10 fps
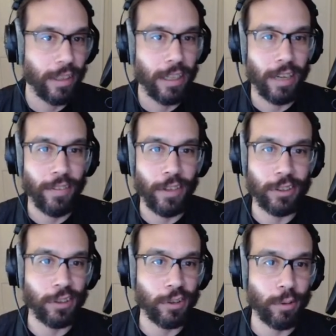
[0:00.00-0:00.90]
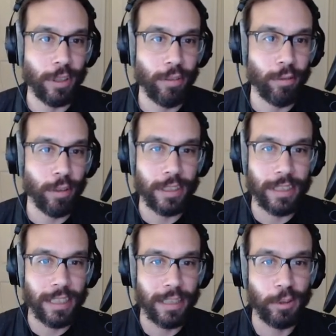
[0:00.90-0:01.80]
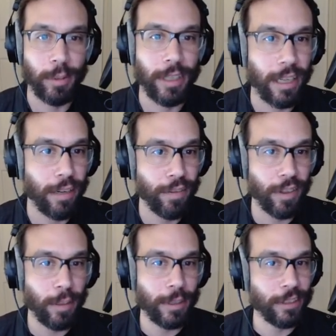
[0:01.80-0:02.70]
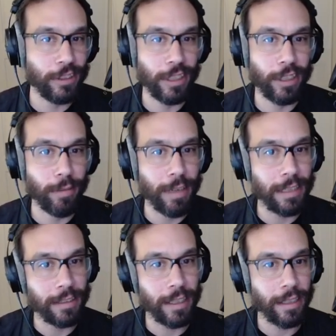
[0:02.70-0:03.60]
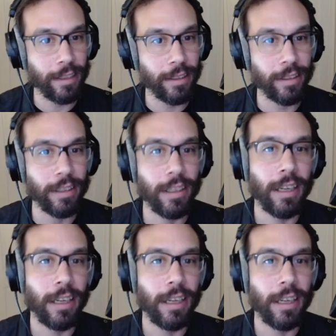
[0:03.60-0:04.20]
I've also sorted through all these items and where they come from and listed on the right side here.